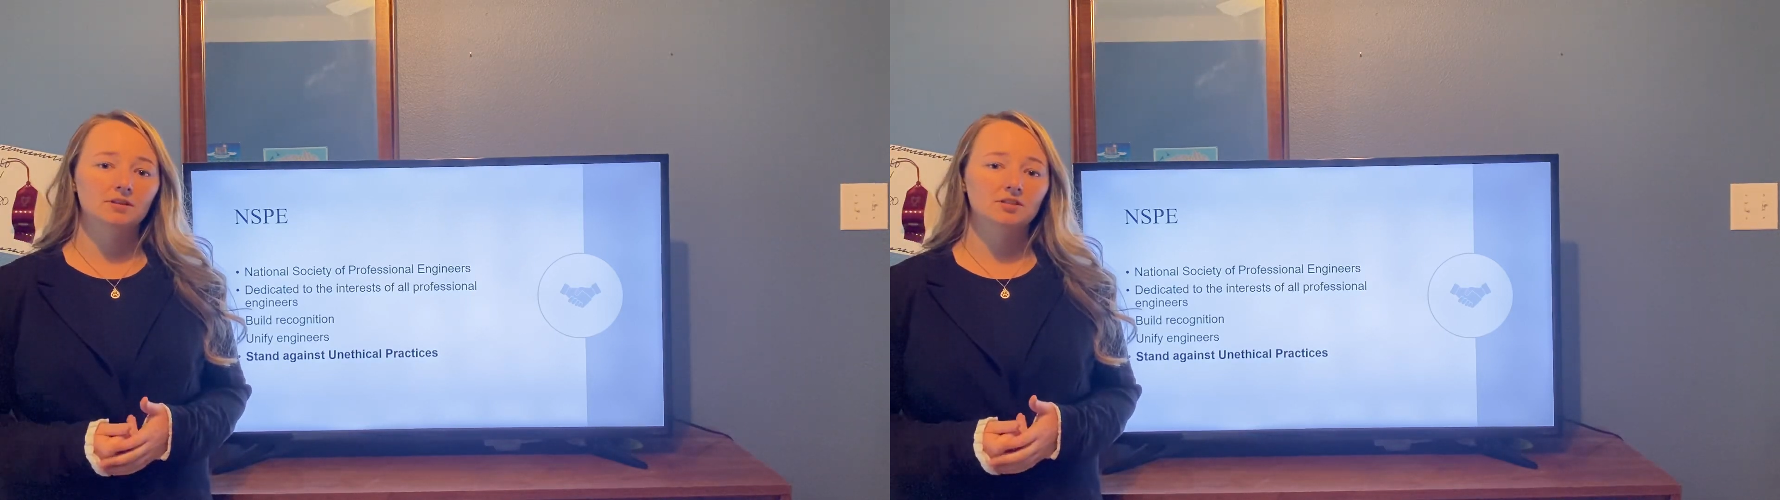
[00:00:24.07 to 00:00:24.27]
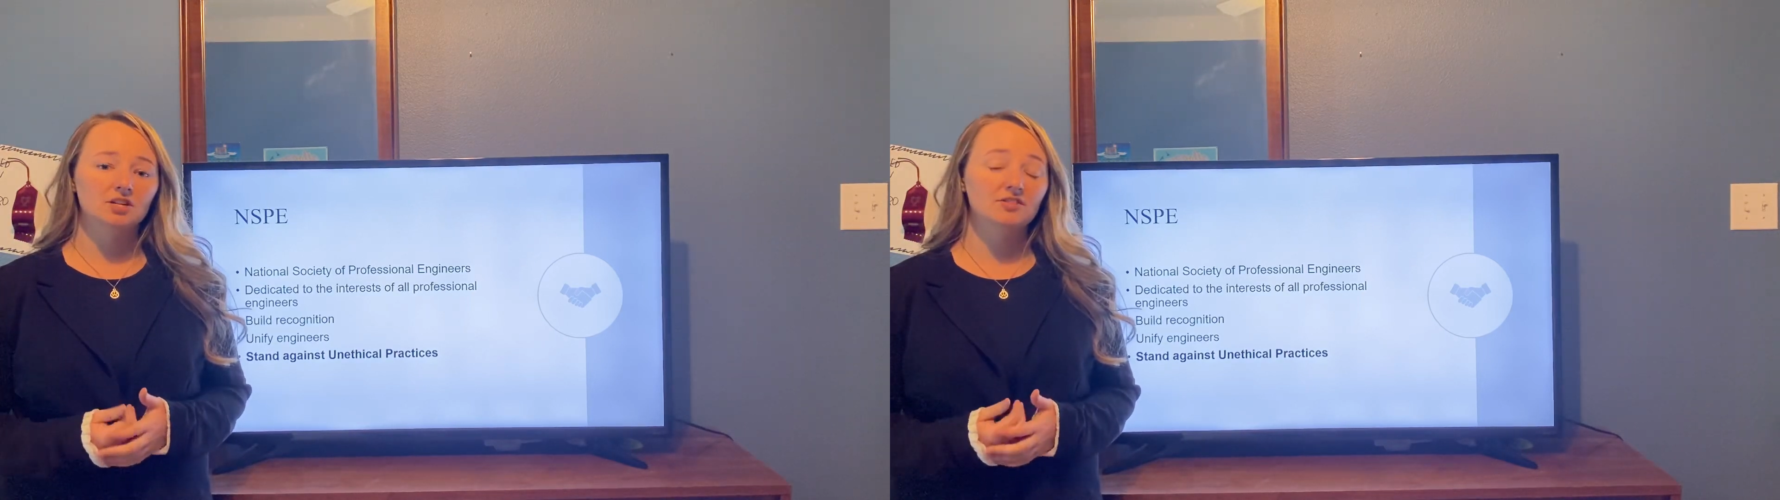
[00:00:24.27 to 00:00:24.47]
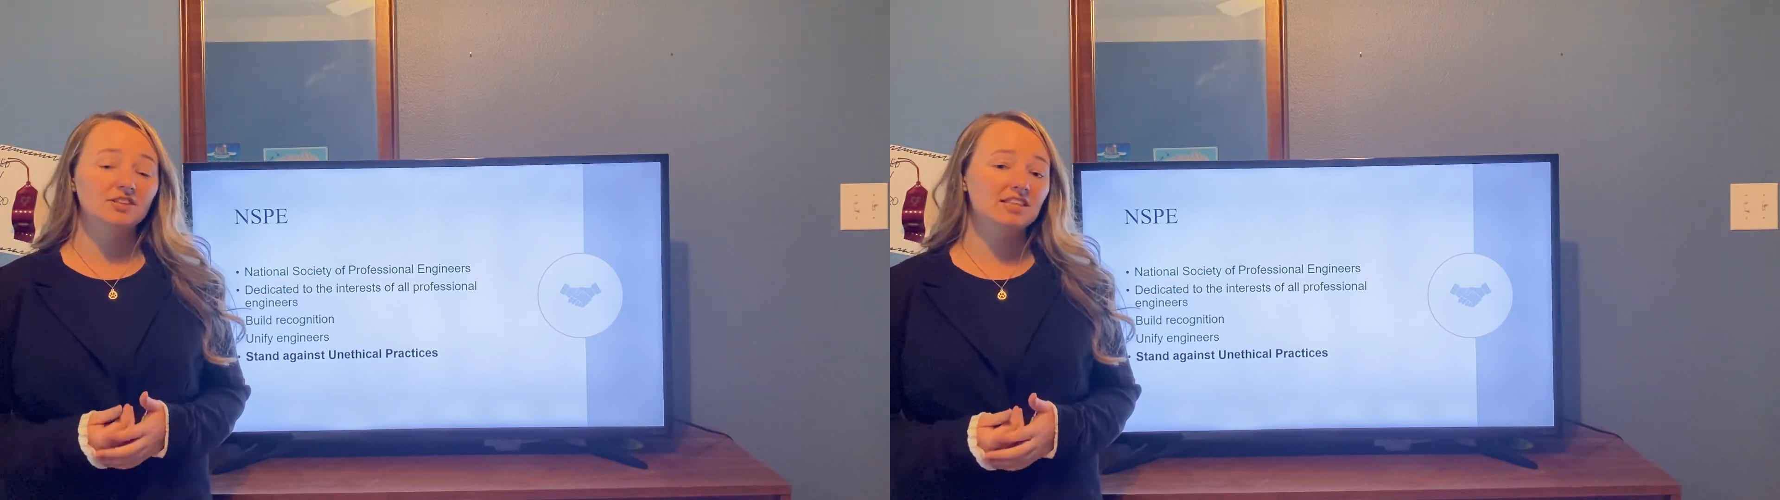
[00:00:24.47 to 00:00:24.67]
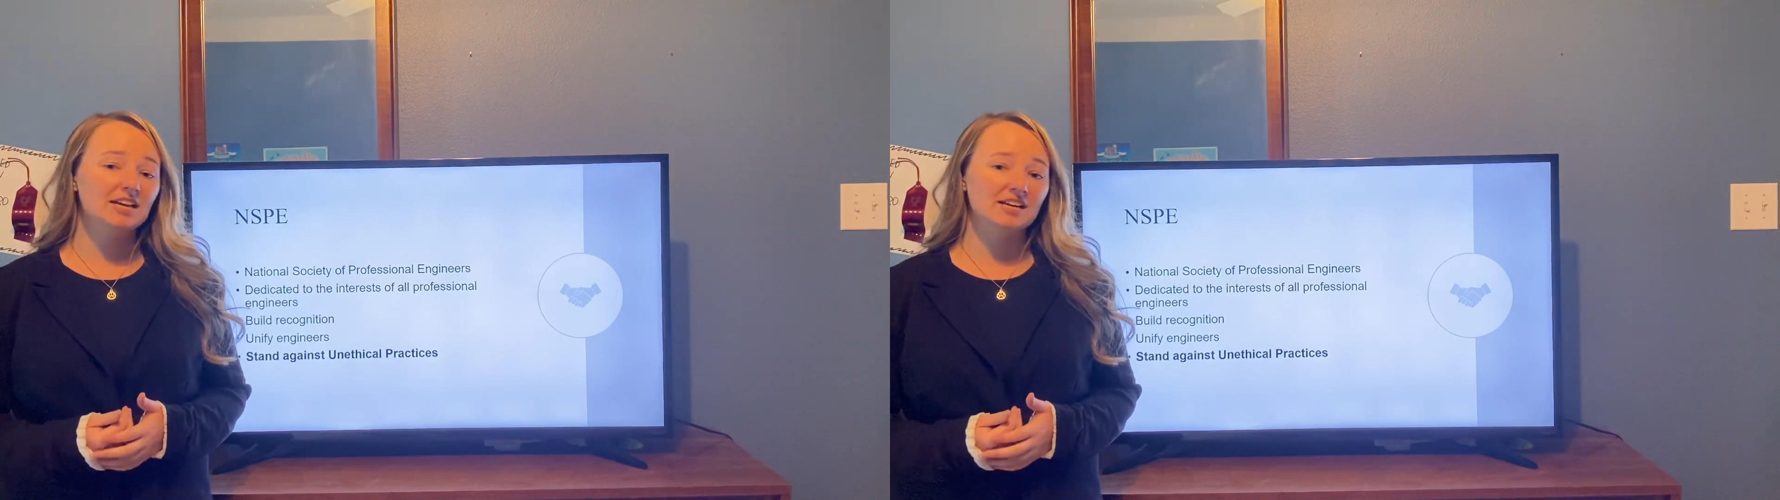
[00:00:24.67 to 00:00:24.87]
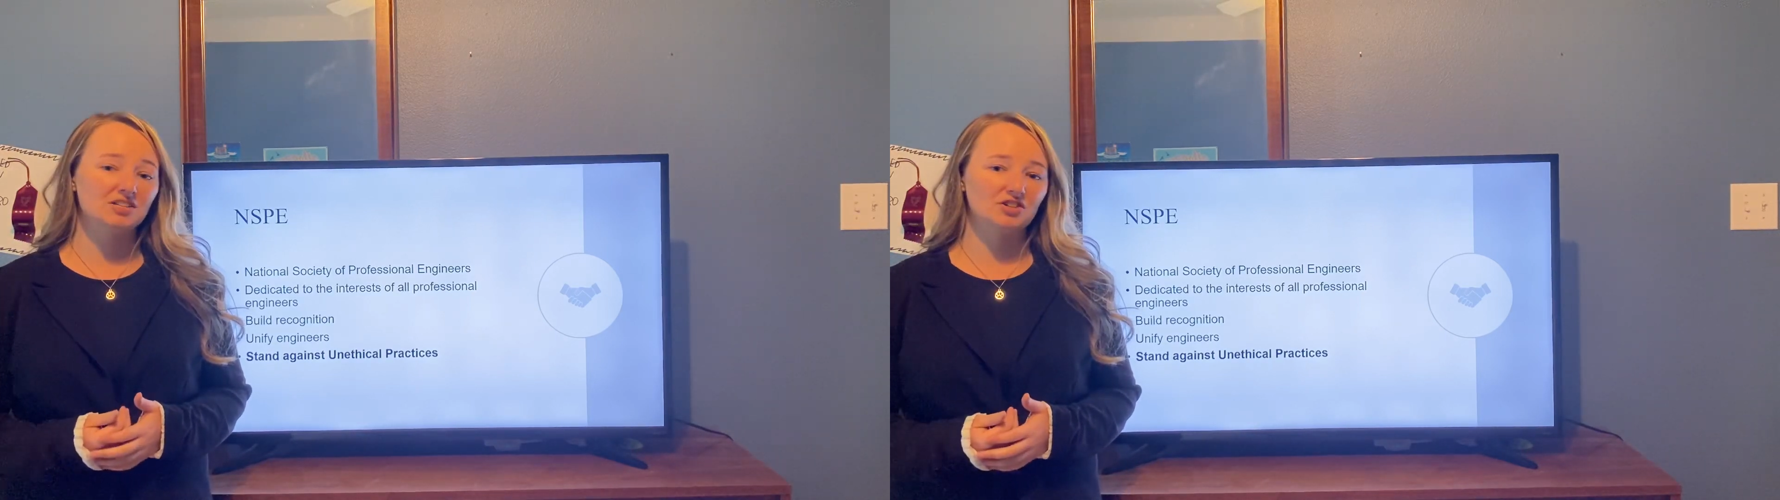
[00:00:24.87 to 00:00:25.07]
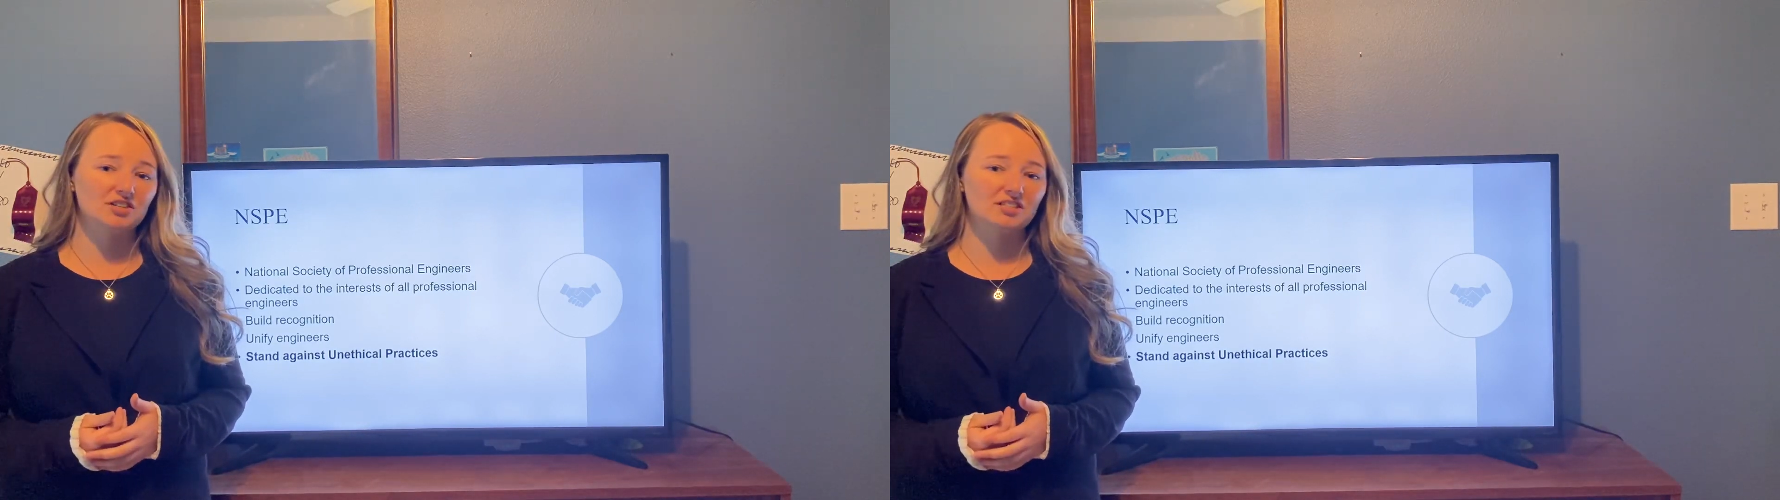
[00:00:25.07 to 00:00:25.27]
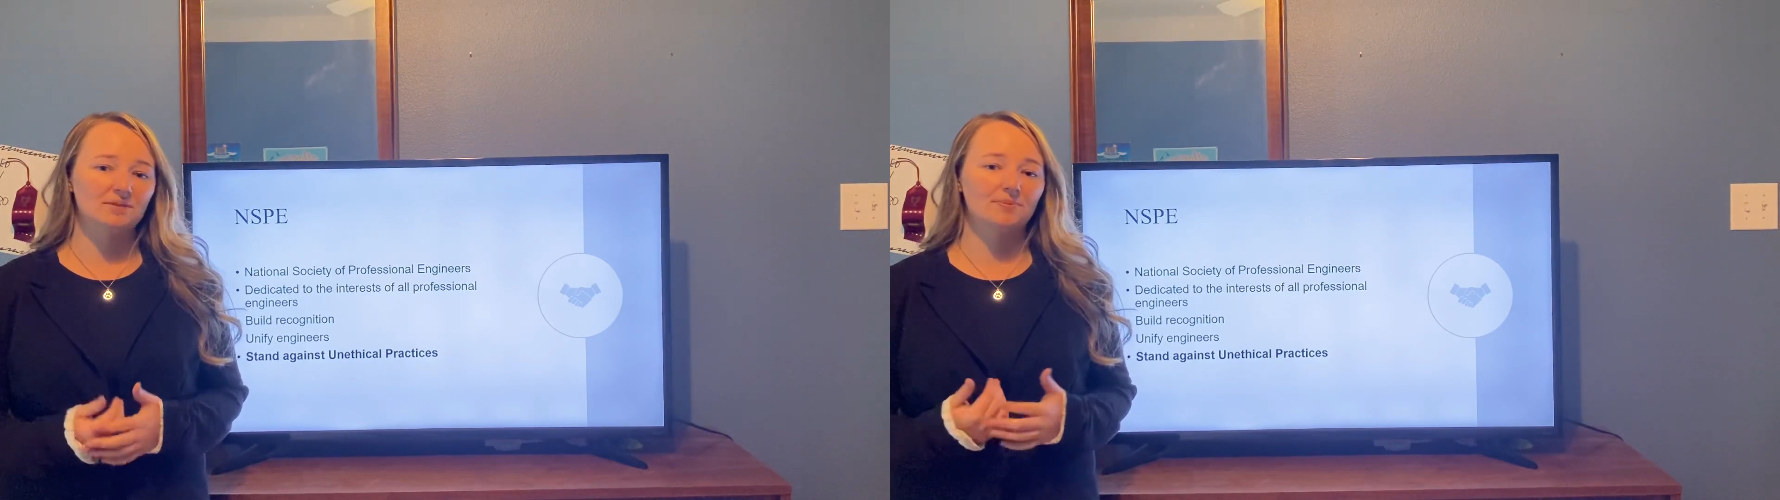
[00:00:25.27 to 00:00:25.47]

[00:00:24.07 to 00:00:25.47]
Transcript: serving the interests of